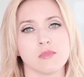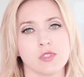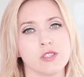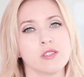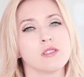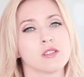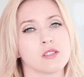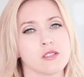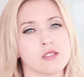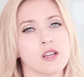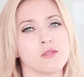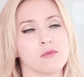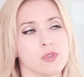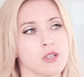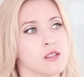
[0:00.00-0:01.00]
think they're
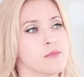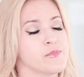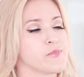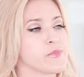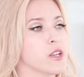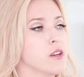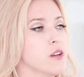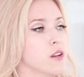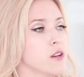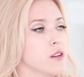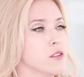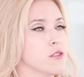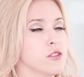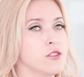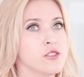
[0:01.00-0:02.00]
done well.
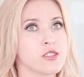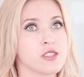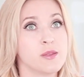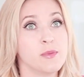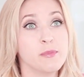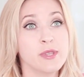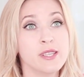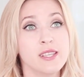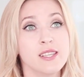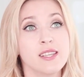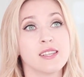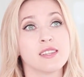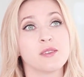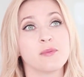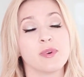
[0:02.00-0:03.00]
It's just me
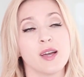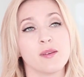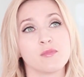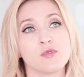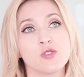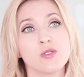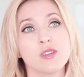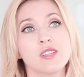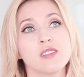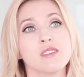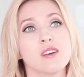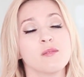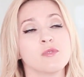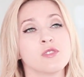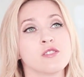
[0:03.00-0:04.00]
and the way I'm doing
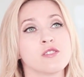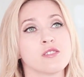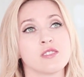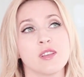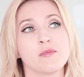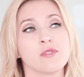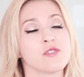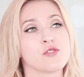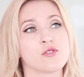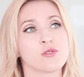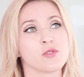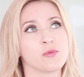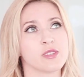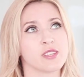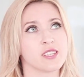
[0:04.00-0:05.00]
them, it's just something's
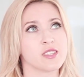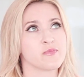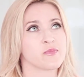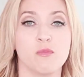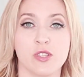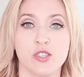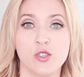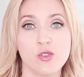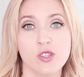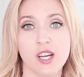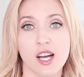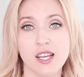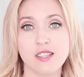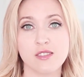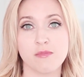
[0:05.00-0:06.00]
wrong with it. But you
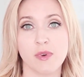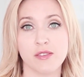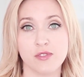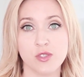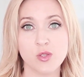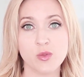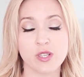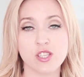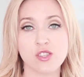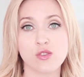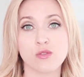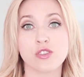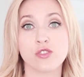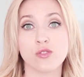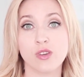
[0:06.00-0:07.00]
guys, my viewers, you
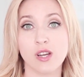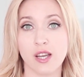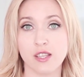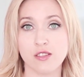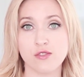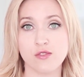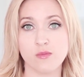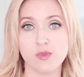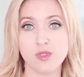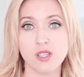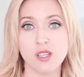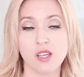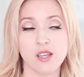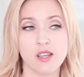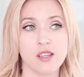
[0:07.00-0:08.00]
were so kind to
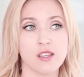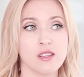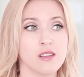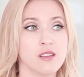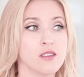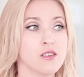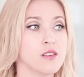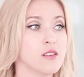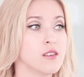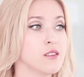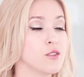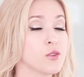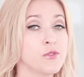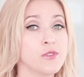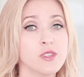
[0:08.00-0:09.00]
me.
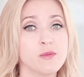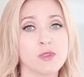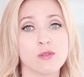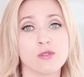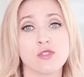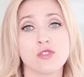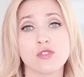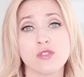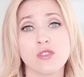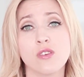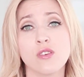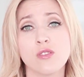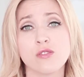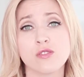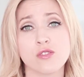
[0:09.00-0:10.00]
Your feedback was
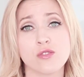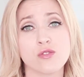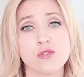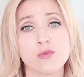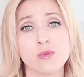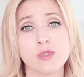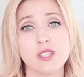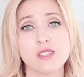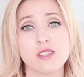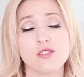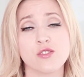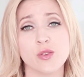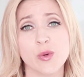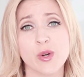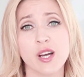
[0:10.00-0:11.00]
so sweet and
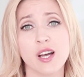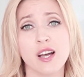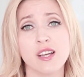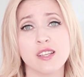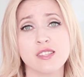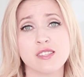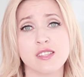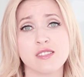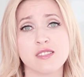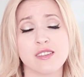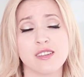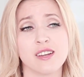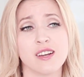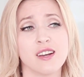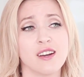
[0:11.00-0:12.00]
so kind, and
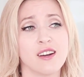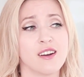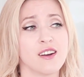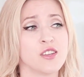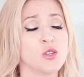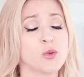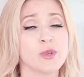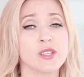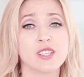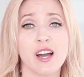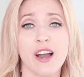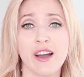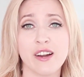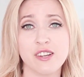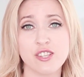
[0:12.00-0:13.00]
you were
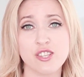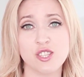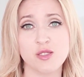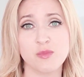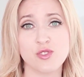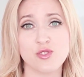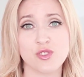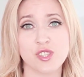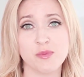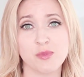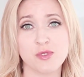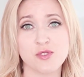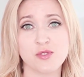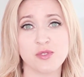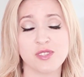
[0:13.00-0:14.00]
encouraging me to keep
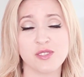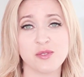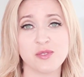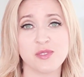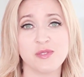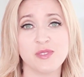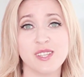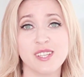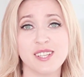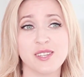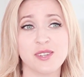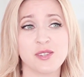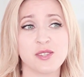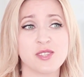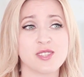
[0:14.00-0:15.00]
on doing those
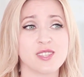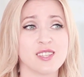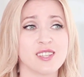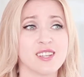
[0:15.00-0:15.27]
videos,